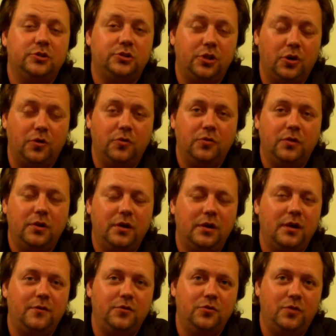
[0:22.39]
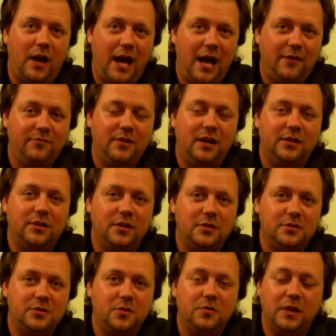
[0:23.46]
So, if you have not
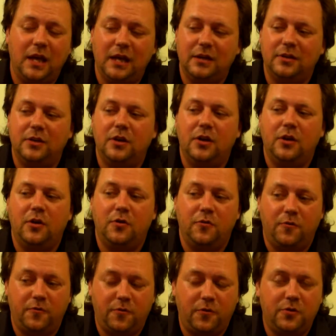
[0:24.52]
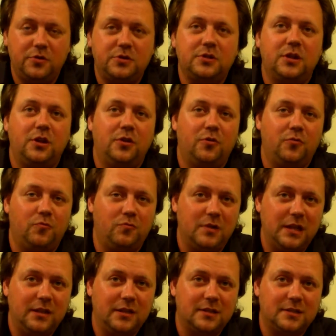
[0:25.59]
done so yet, first
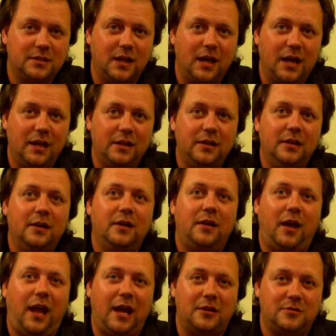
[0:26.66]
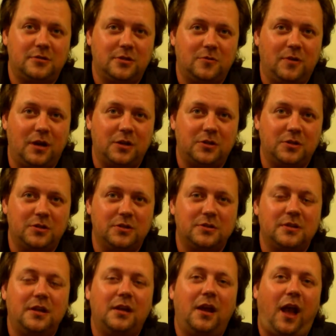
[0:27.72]
read the slide, answer the
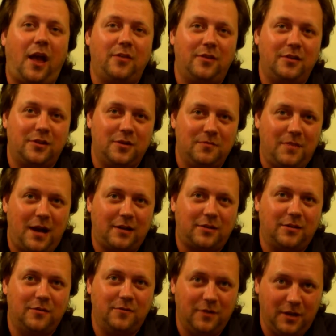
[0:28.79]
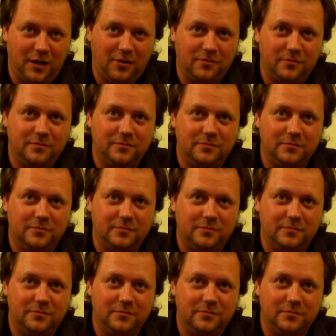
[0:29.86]
questions, and then come back to the video,